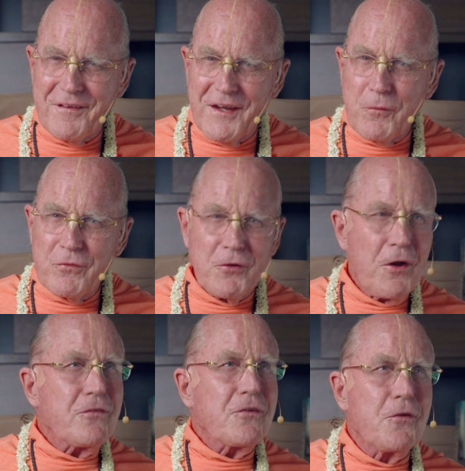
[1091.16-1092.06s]
He was
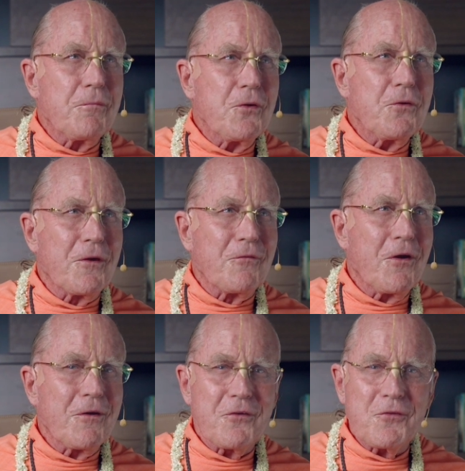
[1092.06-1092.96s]
lost in the beauty of
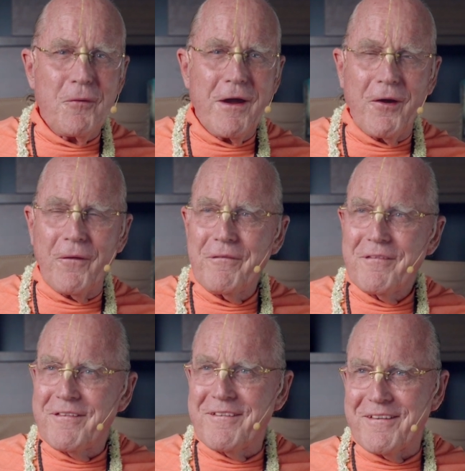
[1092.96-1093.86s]
Radha's smile.
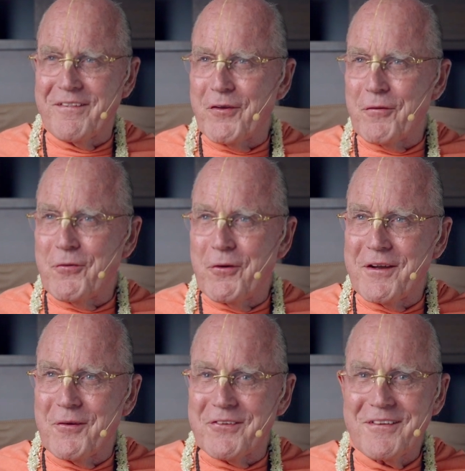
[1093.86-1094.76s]
Therefore,
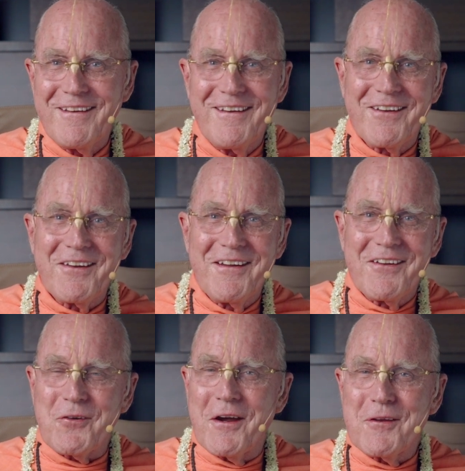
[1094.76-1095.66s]
he was
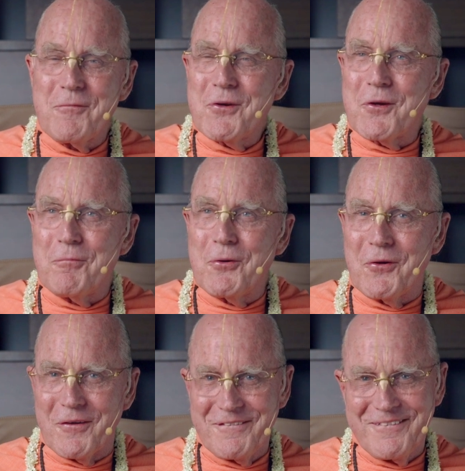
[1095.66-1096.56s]
trying to milk a
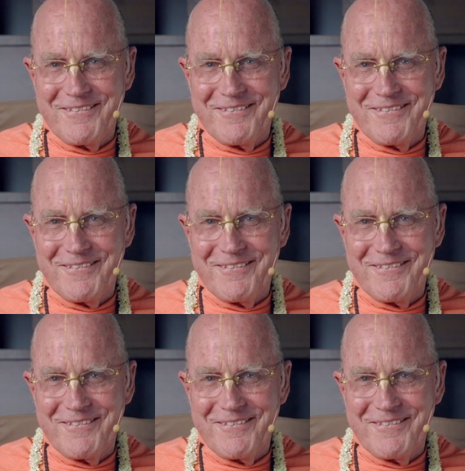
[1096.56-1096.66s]
bull.